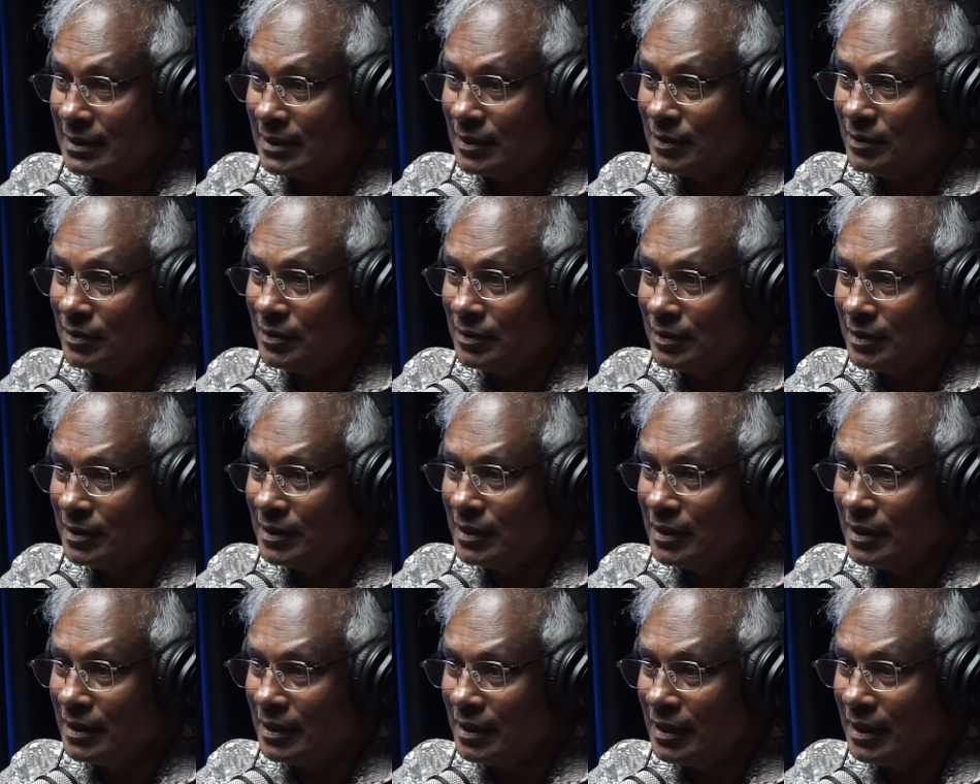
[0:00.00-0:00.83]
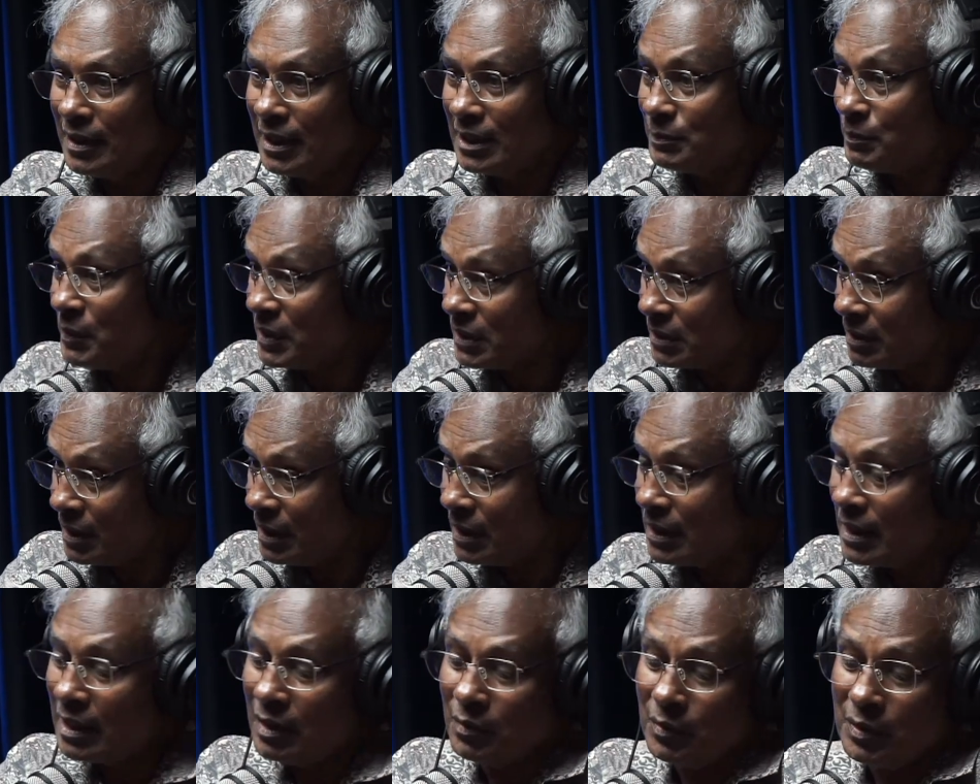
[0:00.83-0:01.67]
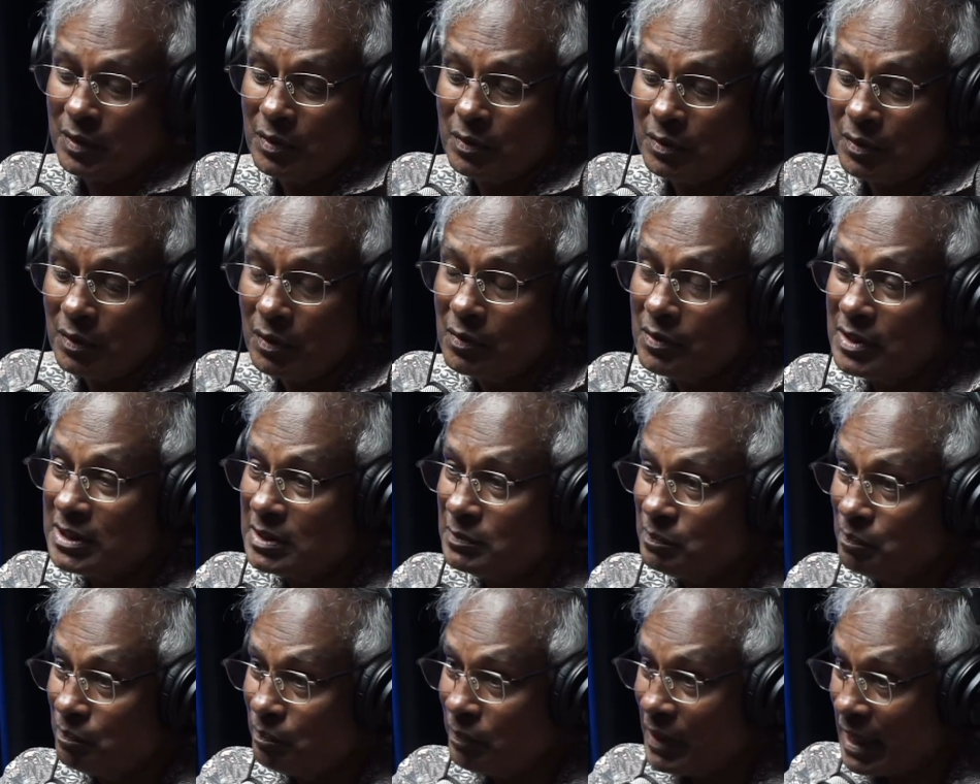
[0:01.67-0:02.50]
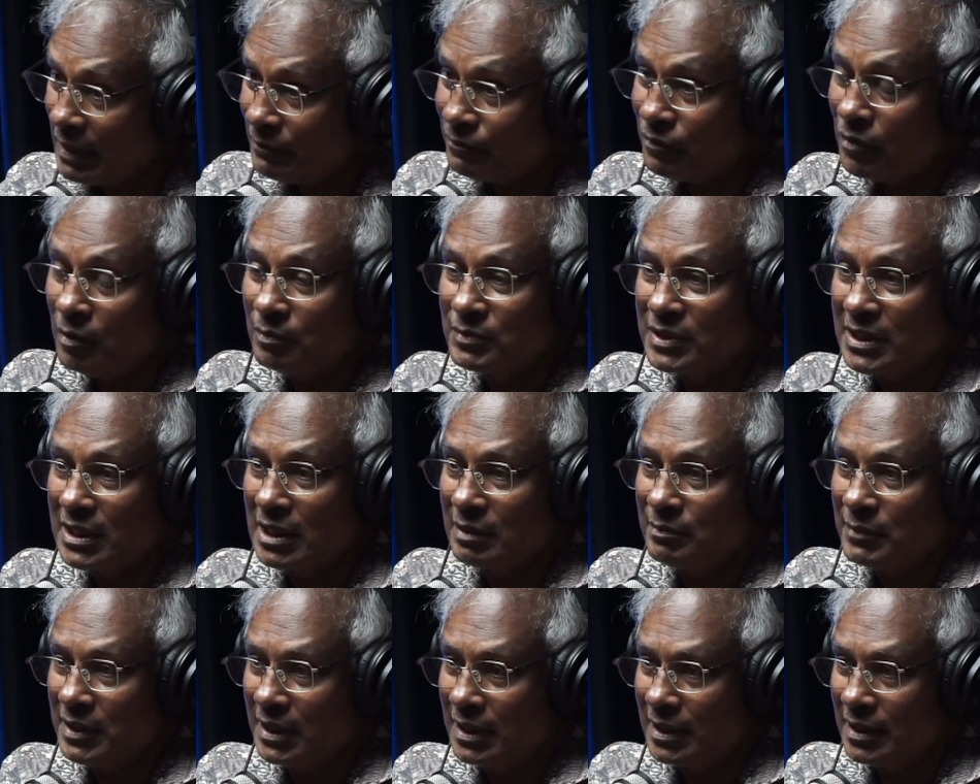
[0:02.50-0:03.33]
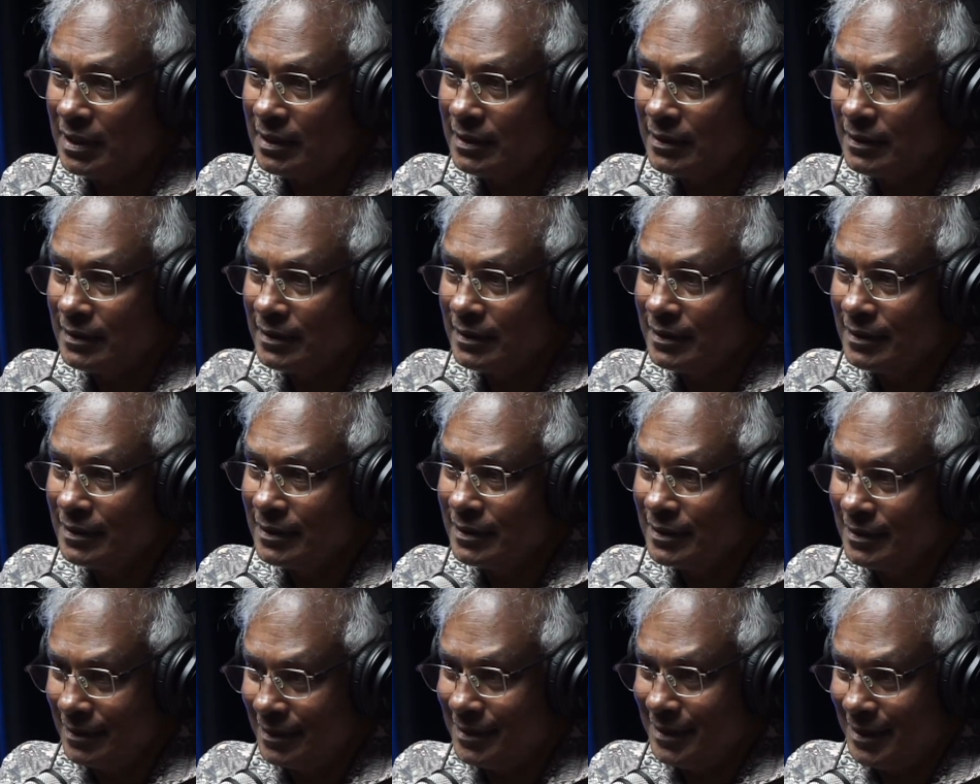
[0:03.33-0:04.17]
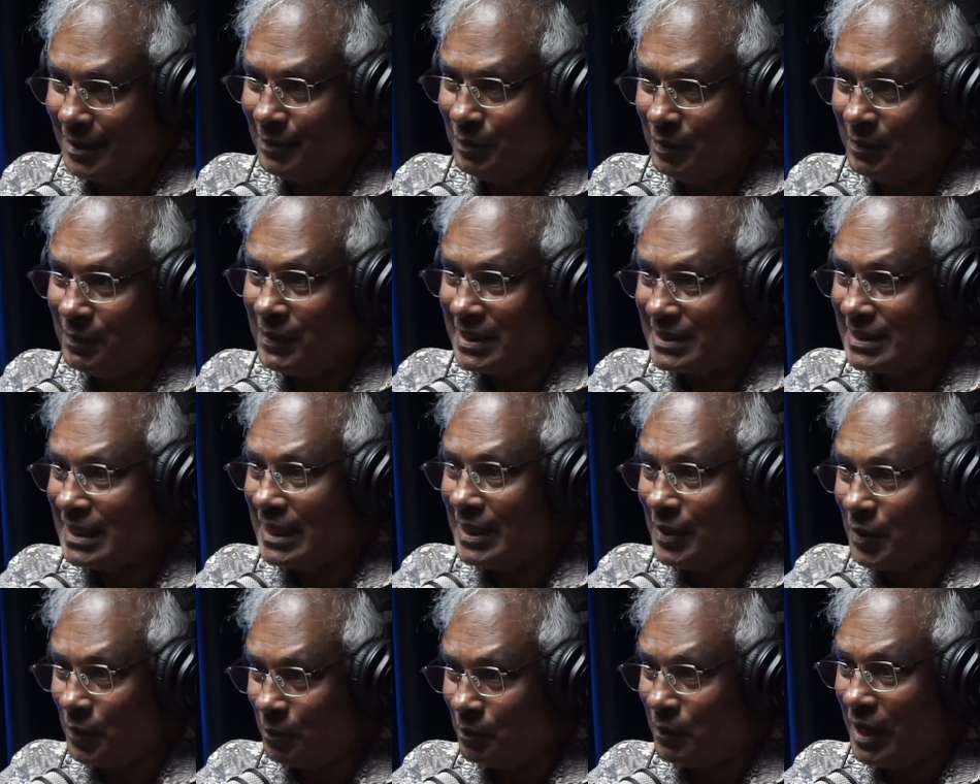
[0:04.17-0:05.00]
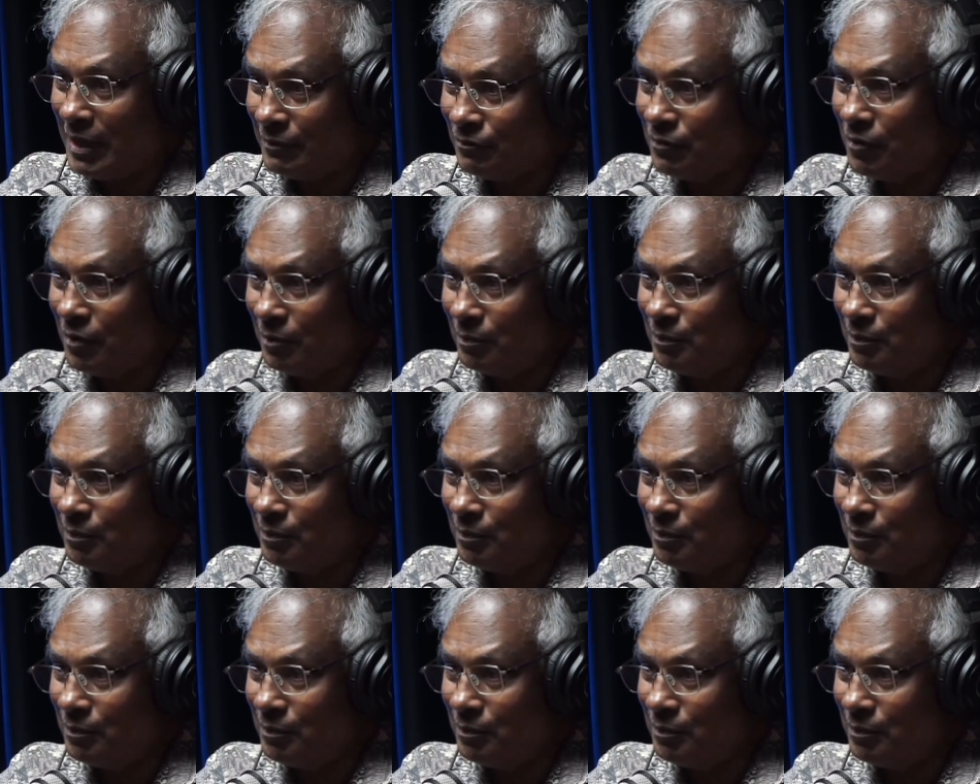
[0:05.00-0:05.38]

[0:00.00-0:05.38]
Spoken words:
You know, and especially now, you know, all these platforms are coming in, and people are selling on platform.